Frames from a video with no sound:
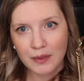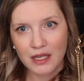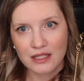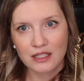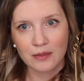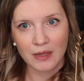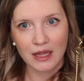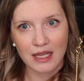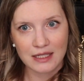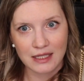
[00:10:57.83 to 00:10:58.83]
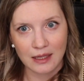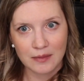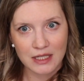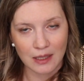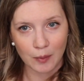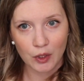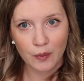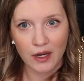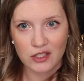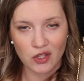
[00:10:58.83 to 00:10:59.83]
because to me they seemed similar
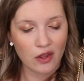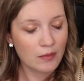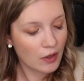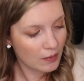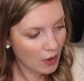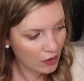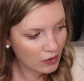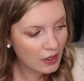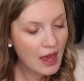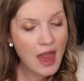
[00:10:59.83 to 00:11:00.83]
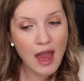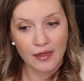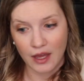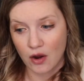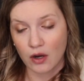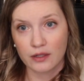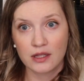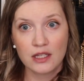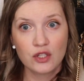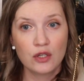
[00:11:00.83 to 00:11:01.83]
when I saw them on the model, and they aren't. These